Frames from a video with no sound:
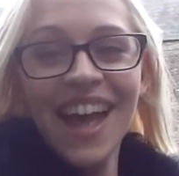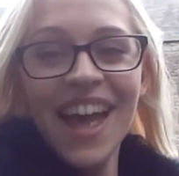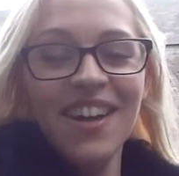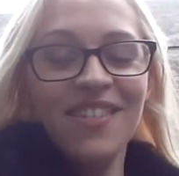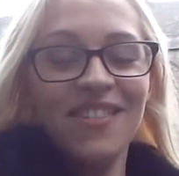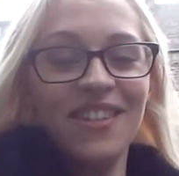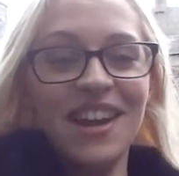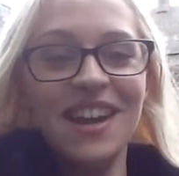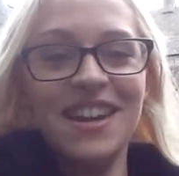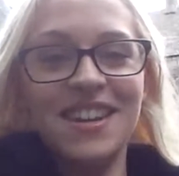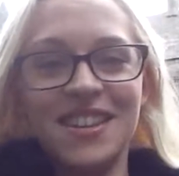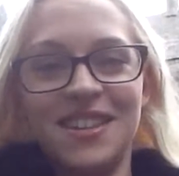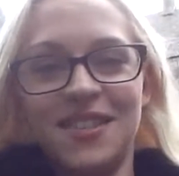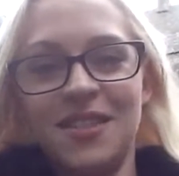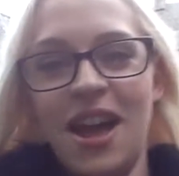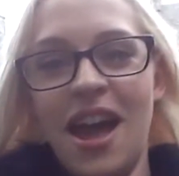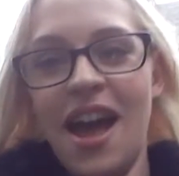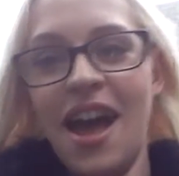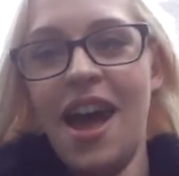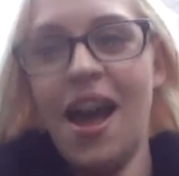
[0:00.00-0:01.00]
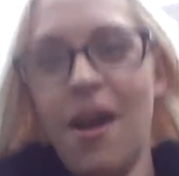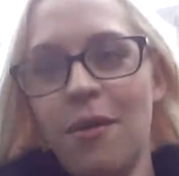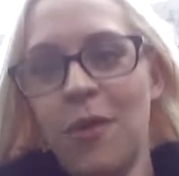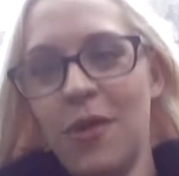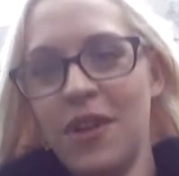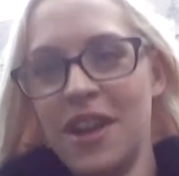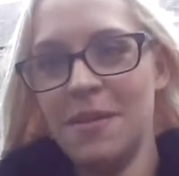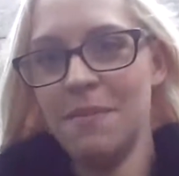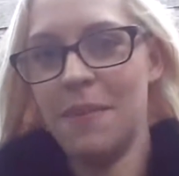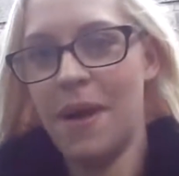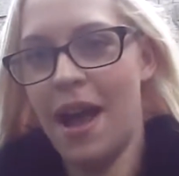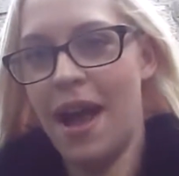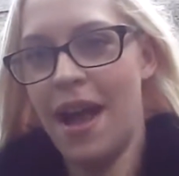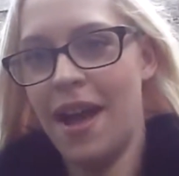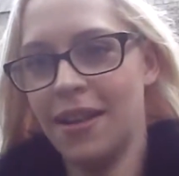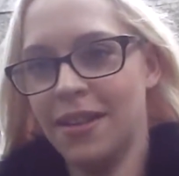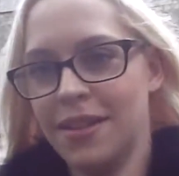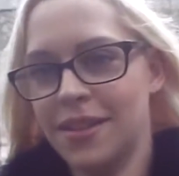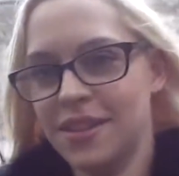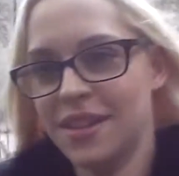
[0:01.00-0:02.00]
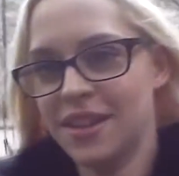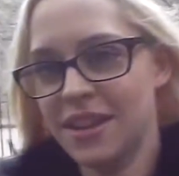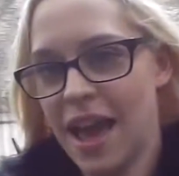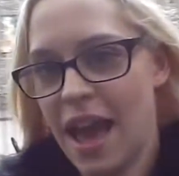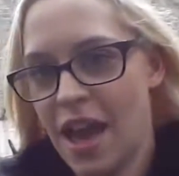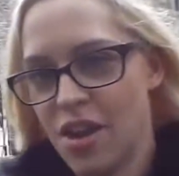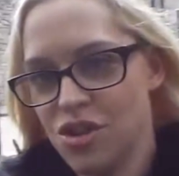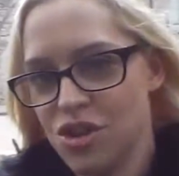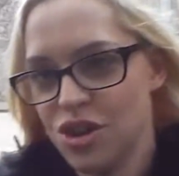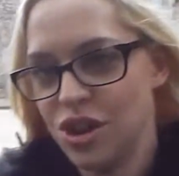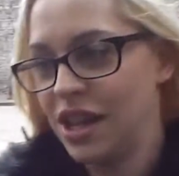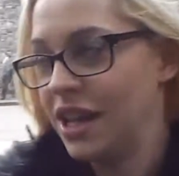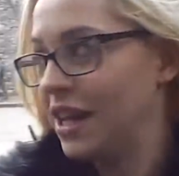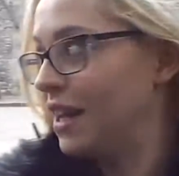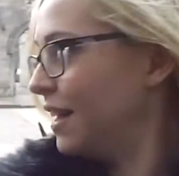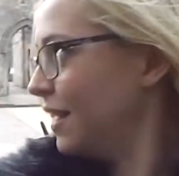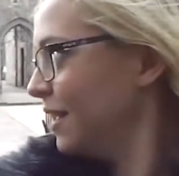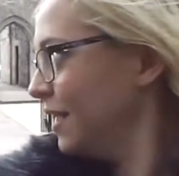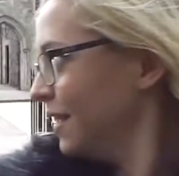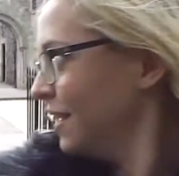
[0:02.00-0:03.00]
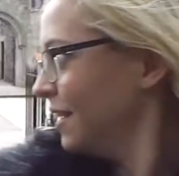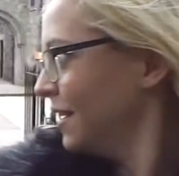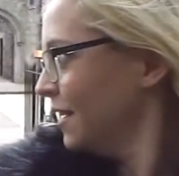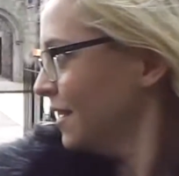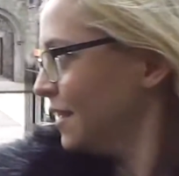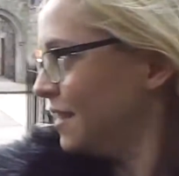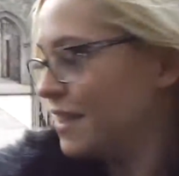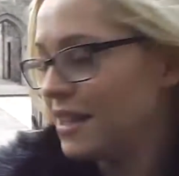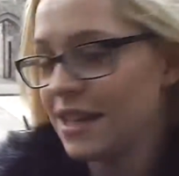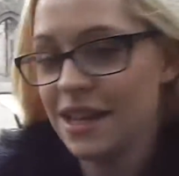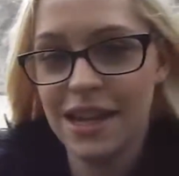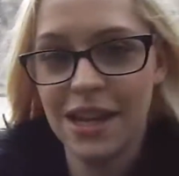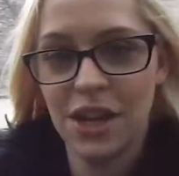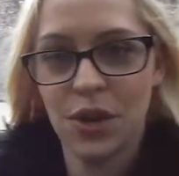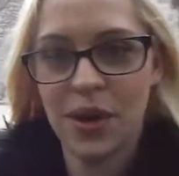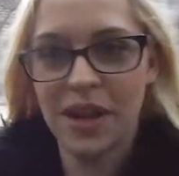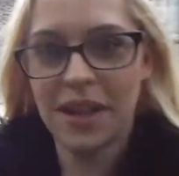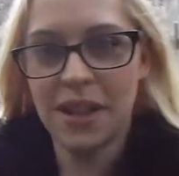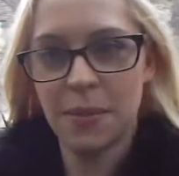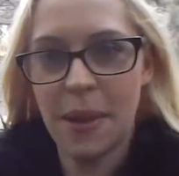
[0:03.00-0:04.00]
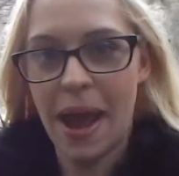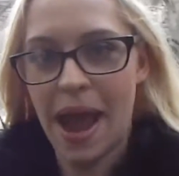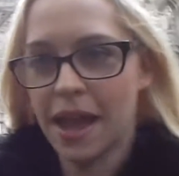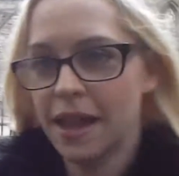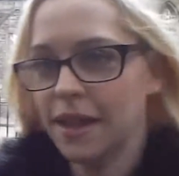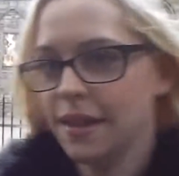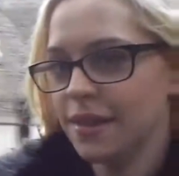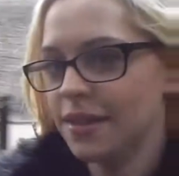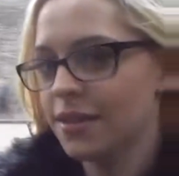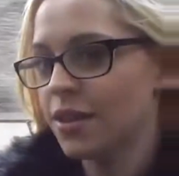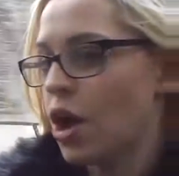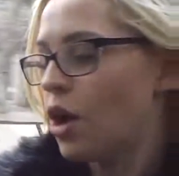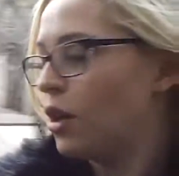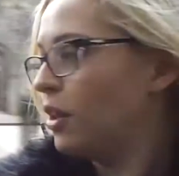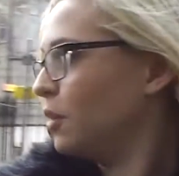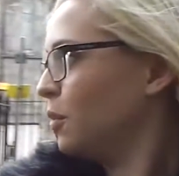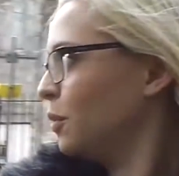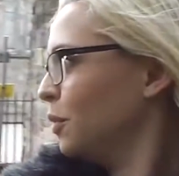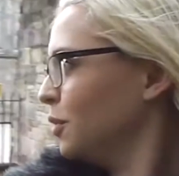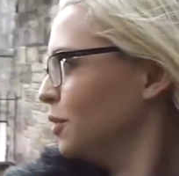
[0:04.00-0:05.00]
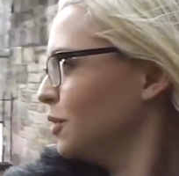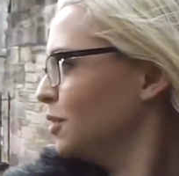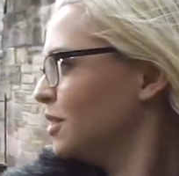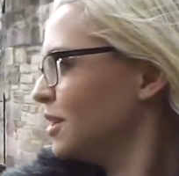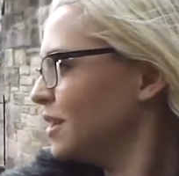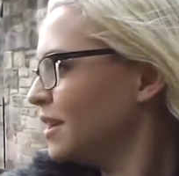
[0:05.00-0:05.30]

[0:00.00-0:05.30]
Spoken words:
we just walking past casually the Queen's Palace, Holyrood